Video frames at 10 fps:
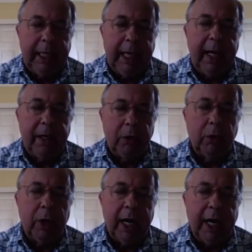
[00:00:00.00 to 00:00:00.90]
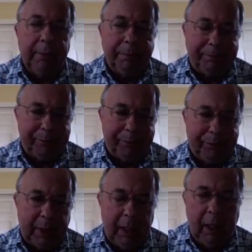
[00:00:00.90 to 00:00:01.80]
K to gray.
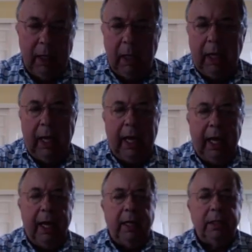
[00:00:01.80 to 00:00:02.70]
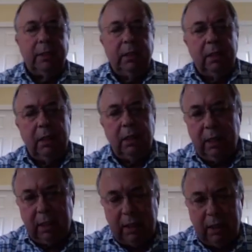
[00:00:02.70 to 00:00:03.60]
And
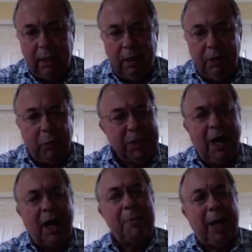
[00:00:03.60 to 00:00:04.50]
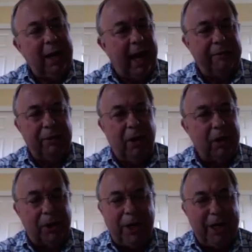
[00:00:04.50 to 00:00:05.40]
we talk about
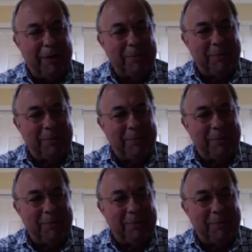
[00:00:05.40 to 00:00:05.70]
lifelong learning,